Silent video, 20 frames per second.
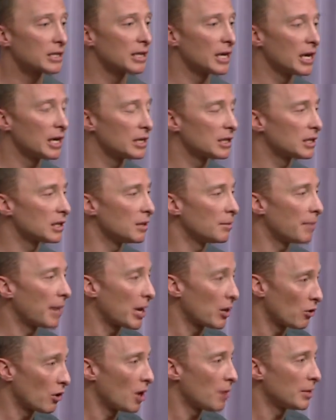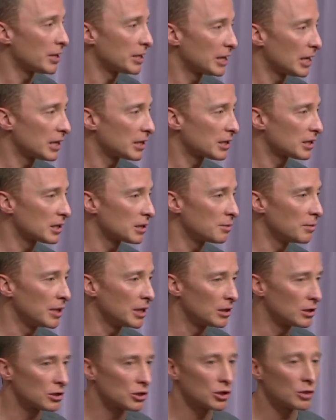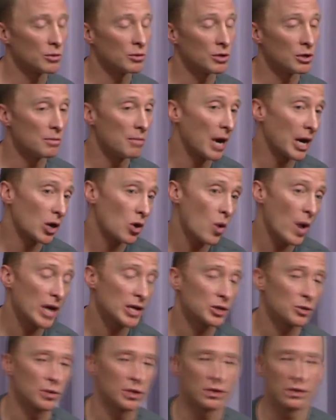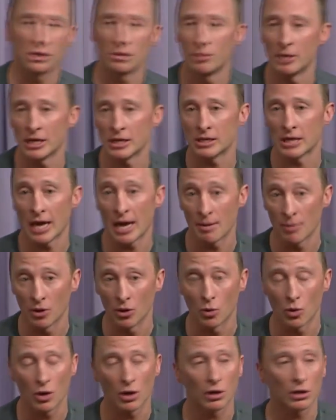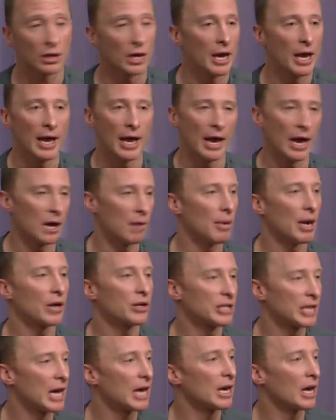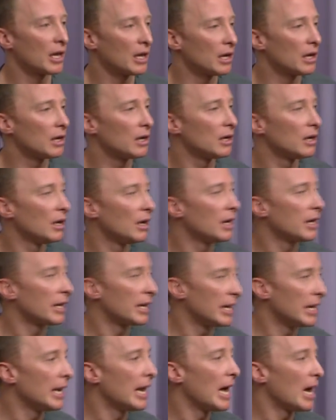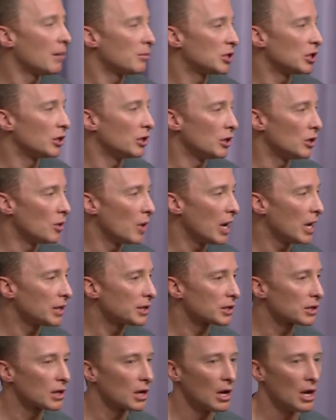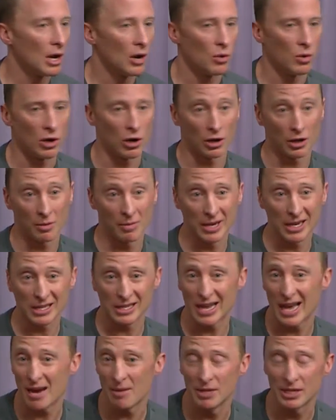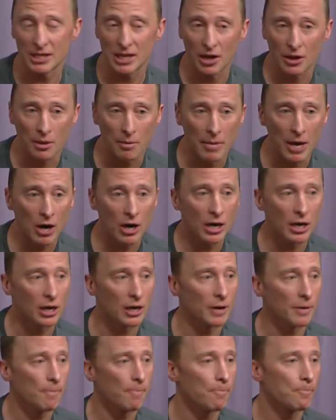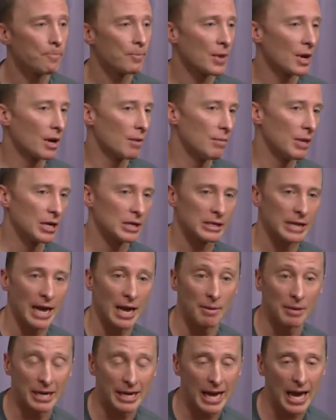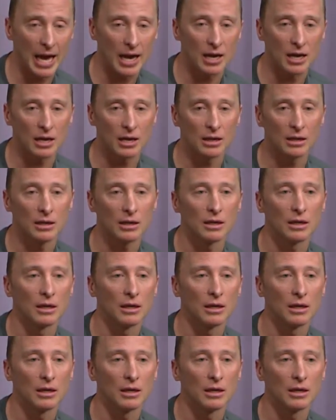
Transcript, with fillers: States, the Panorama test is being distributed by Quest, which is the biggest lab in the world, and about 10 other key labs in the US. We got the biggest lab in South America, biggest lab in Canada,